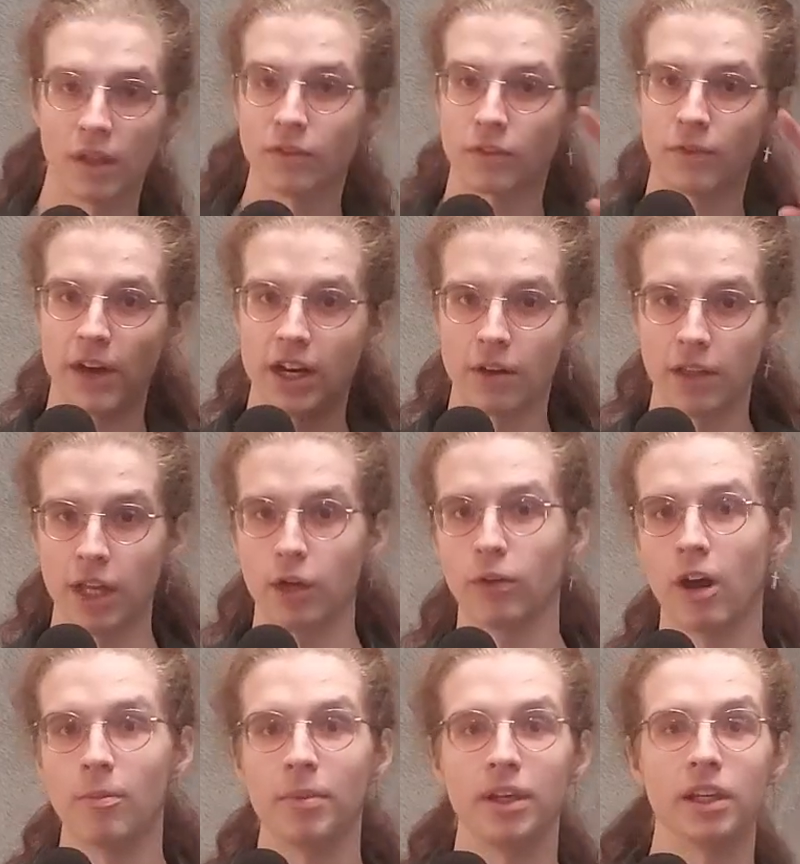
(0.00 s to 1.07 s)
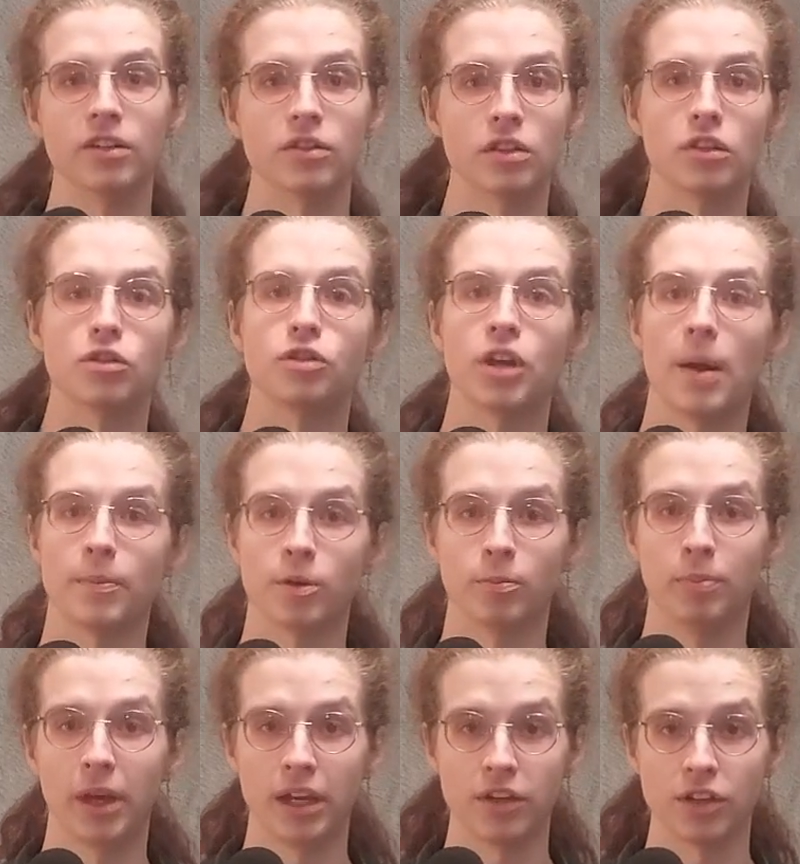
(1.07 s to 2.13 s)
have to find out later on because this chapter
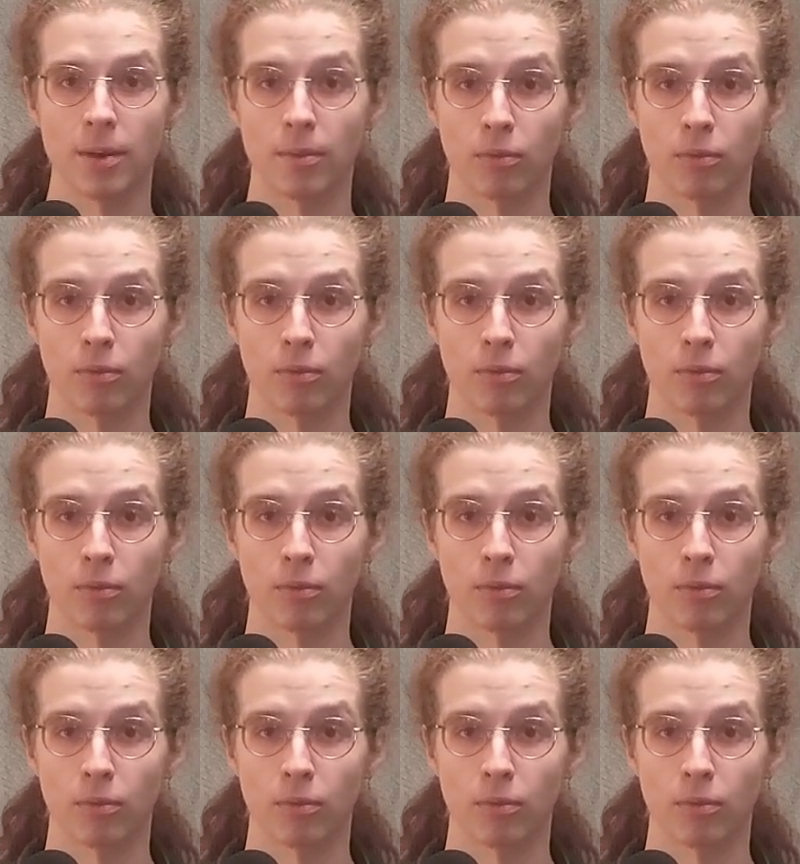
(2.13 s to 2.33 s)
picks up